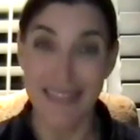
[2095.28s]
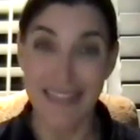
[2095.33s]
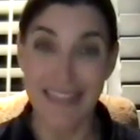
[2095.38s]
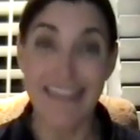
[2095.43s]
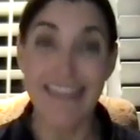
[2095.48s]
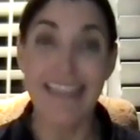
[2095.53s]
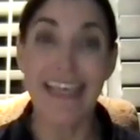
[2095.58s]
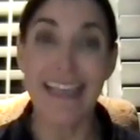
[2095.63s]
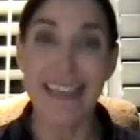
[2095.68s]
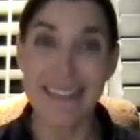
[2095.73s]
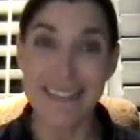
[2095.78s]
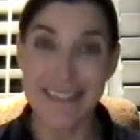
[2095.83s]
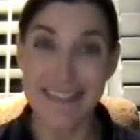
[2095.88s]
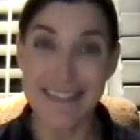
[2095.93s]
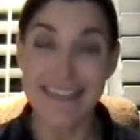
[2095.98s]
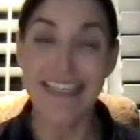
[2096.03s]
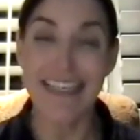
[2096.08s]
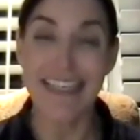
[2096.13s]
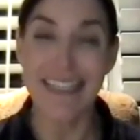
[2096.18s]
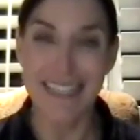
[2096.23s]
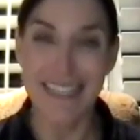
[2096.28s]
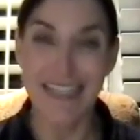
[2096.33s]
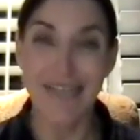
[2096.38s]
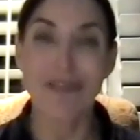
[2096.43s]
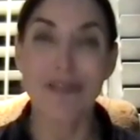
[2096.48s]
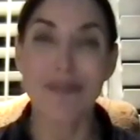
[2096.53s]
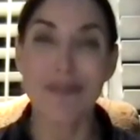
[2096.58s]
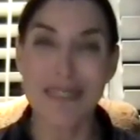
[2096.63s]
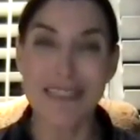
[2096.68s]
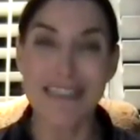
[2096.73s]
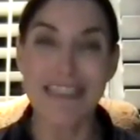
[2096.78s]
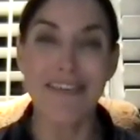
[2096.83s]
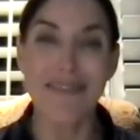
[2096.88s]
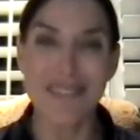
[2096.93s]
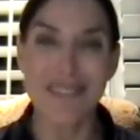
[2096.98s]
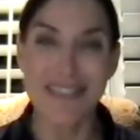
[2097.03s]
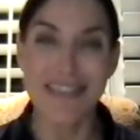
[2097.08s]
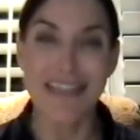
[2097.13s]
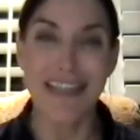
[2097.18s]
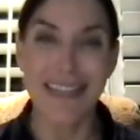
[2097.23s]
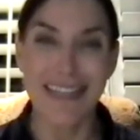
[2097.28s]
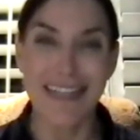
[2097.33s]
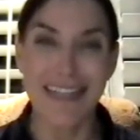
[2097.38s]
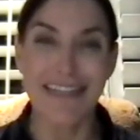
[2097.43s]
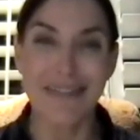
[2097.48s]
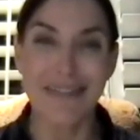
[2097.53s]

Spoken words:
Yes. It would have been devastating.